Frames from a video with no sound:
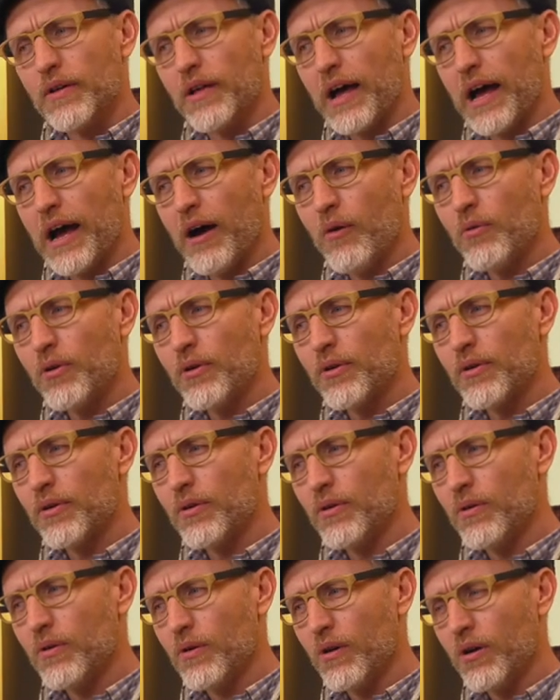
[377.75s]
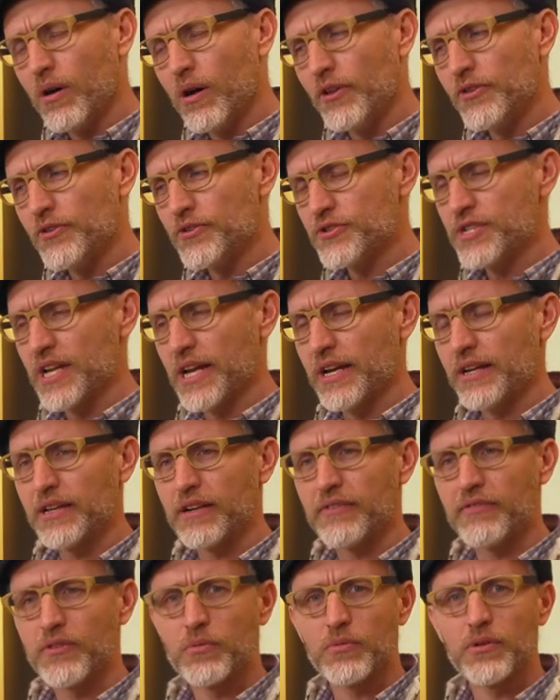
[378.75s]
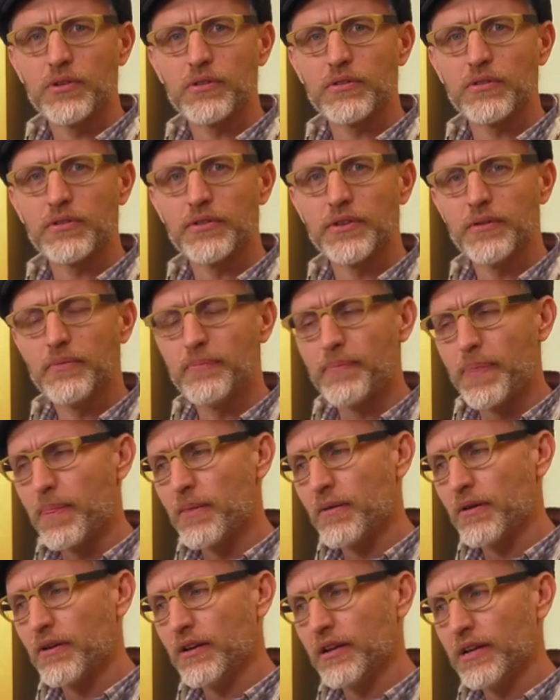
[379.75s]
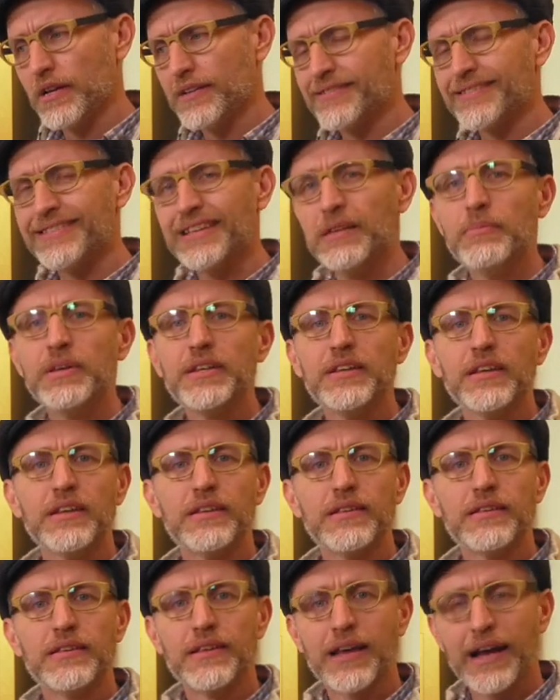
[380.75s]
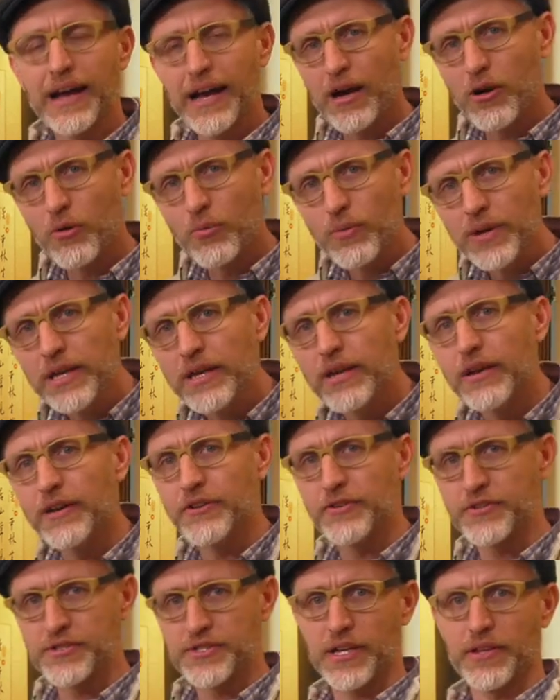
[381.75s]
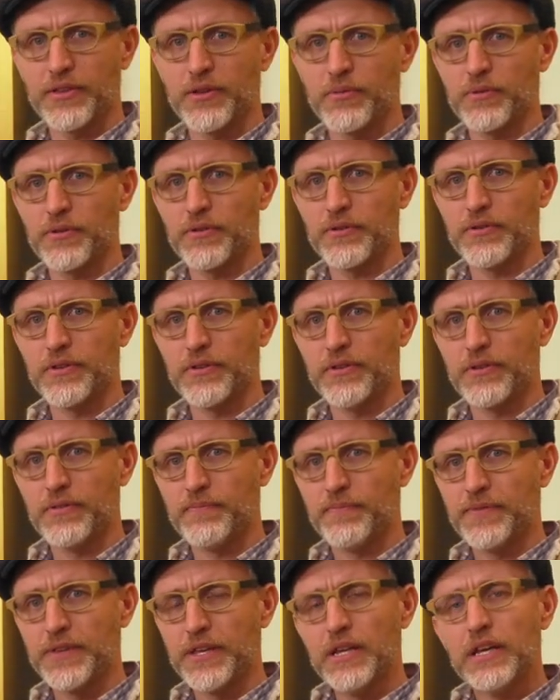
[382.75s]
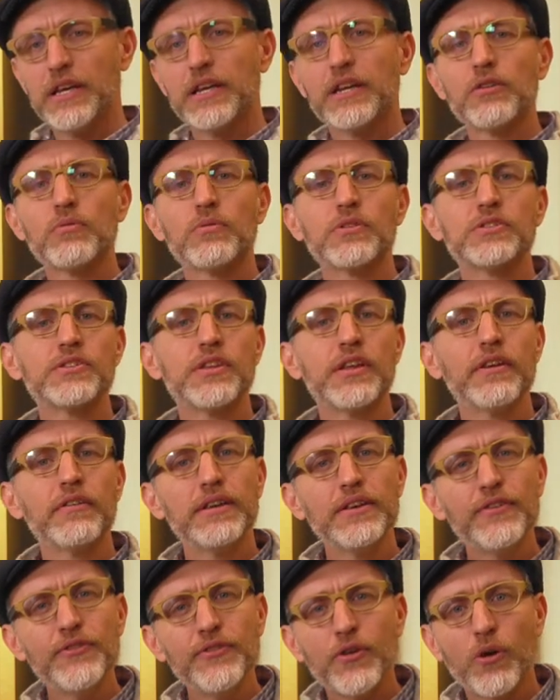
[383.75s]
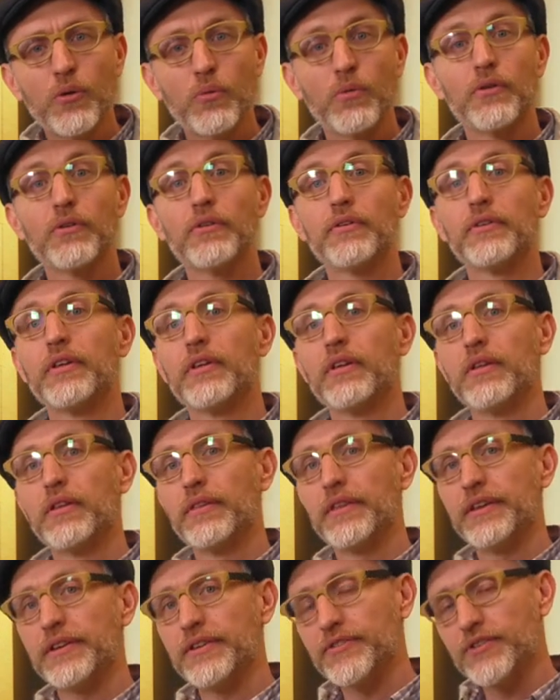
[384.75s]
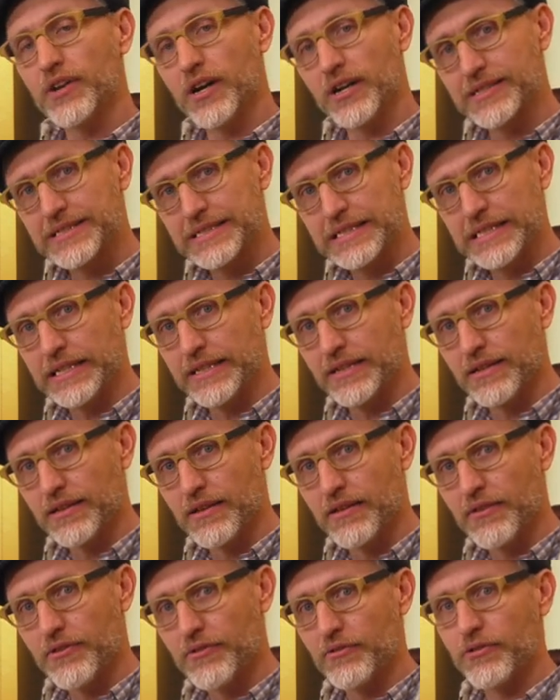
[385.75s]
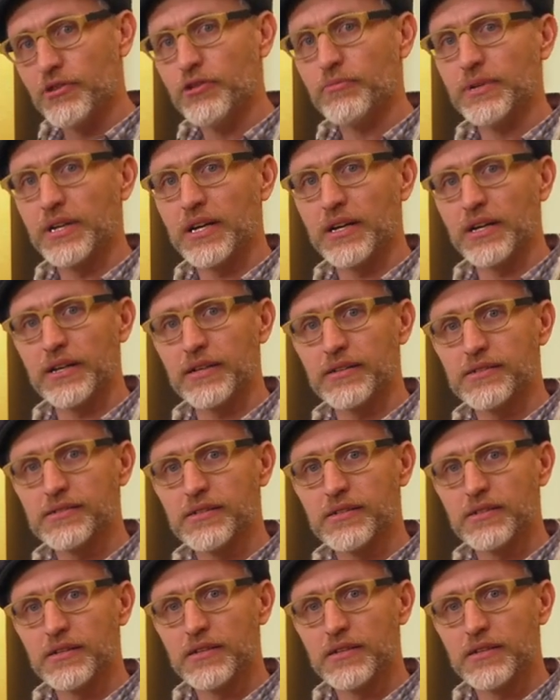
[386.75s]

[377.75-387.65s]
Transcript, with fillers: our understanding of the world is limited to how we understand the world. In other words, there is no world that is not seen through human eyes.